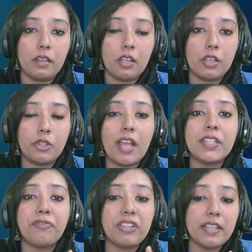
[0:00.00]
So as
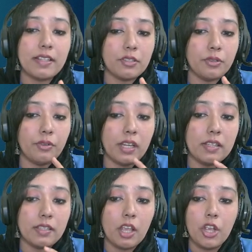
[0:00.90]
physics
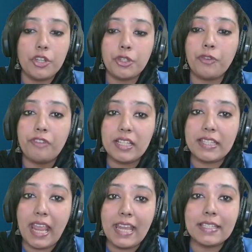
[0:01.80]
students, should we
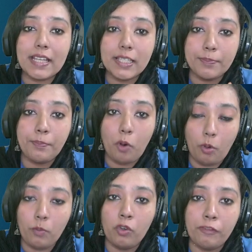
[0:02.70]
say it as
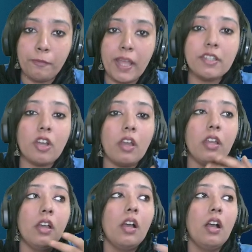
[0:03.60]
movement
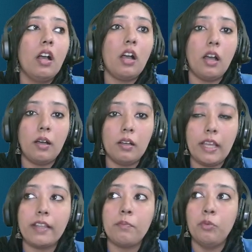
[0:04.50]
or
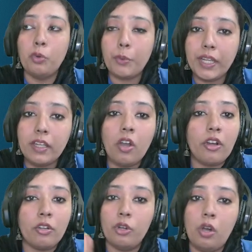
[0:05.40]
like moving
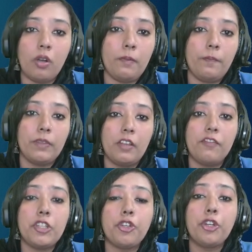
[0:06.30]
or no?
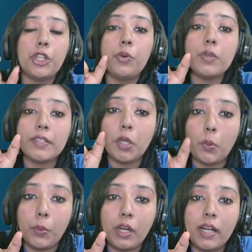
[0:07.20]
We should use the
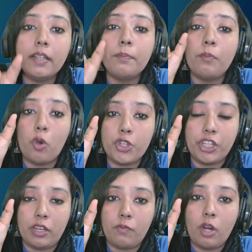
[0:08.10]
word
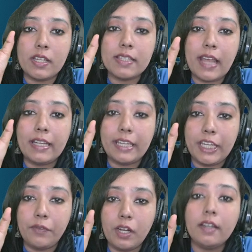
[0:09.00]
motion. What is that
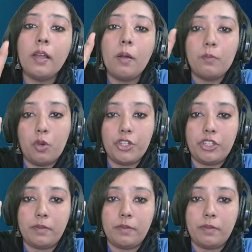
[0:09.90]
keyword? Motion.